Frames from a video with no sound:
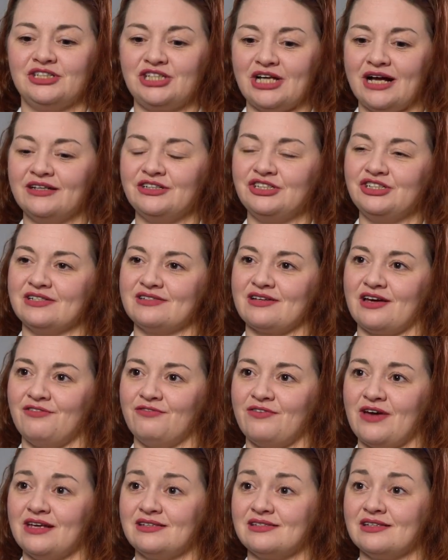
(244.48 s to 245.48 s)
The challenges I
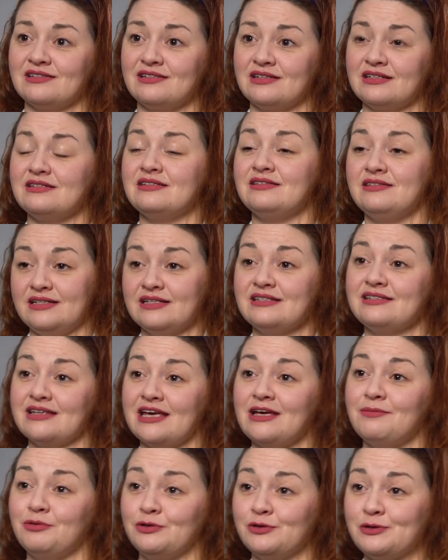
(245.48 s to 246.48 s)
face as a
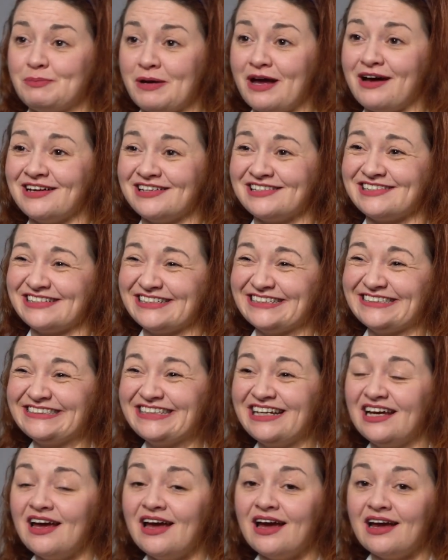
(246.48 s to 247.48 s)
disabled person
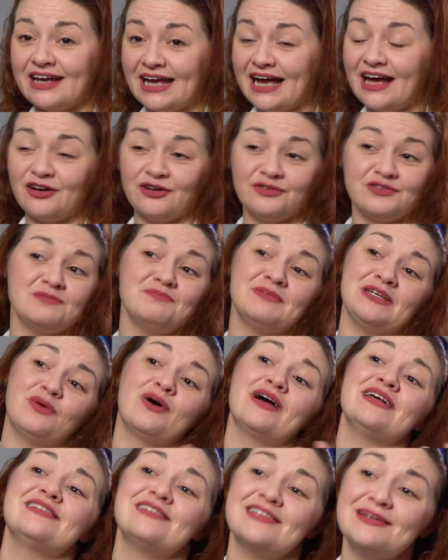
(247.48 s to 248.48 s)
can often be
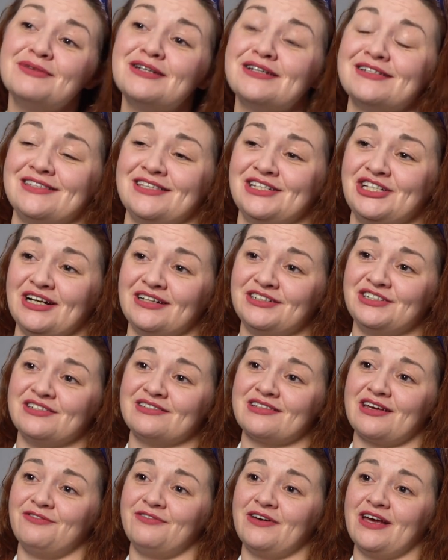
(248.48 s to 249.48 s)
quite similar to the
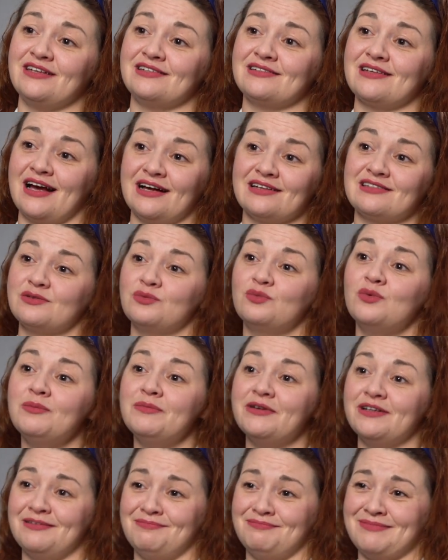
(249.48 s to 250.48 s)
challenges I face as a
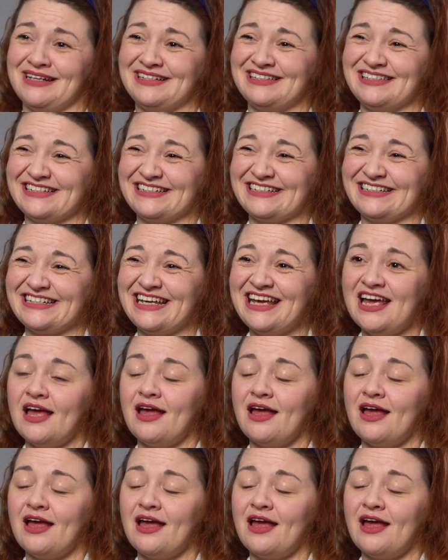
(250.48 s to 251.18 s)
woman in medicine.